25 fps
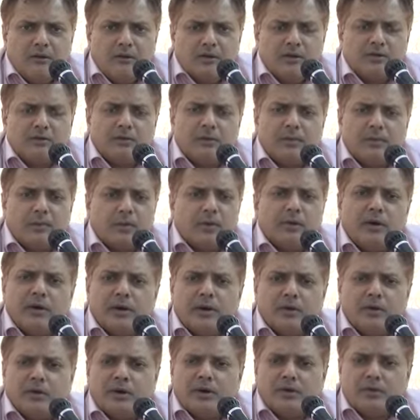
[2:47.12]
which will
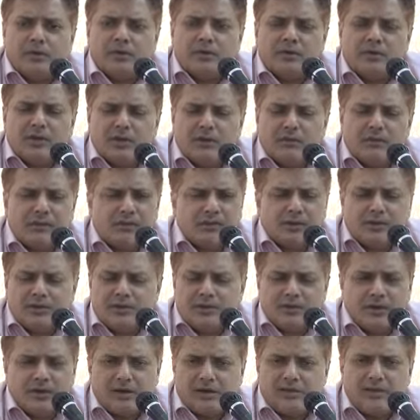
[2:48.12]
provide only 2
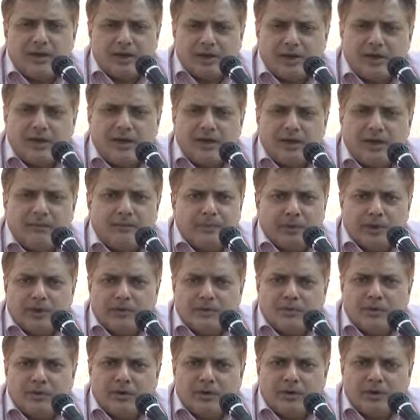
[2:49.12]
services, checking and
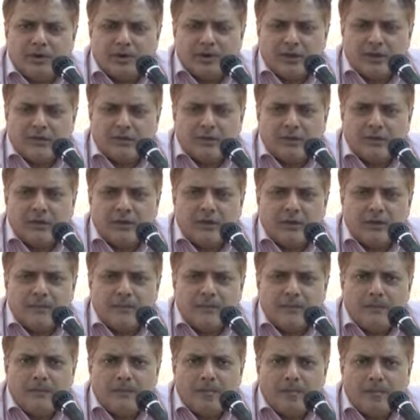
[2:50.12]
passbook, that's all.
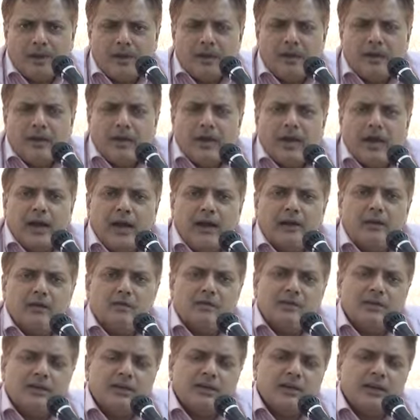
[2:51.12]
And
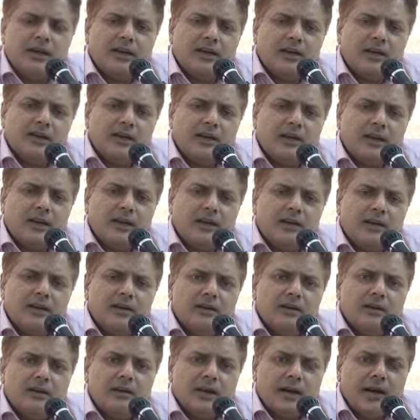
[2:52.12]
using that it
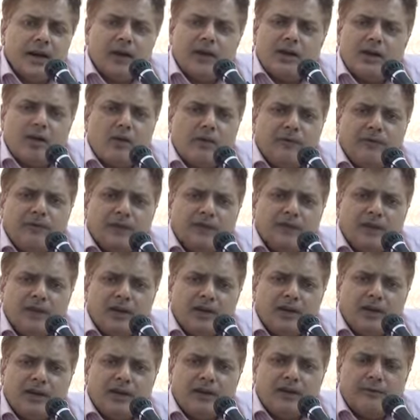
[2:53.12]
can offer
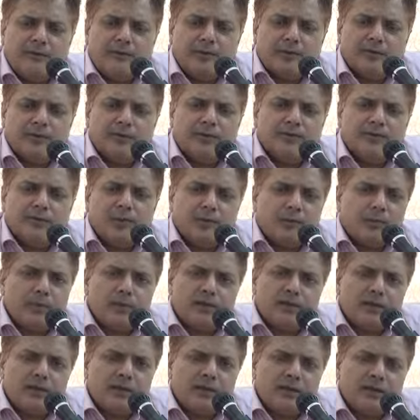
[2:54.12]
3.5%,
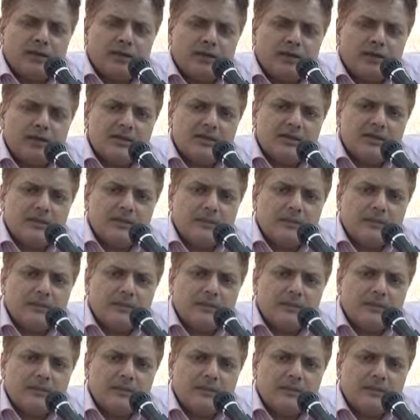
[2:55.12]
4% interest.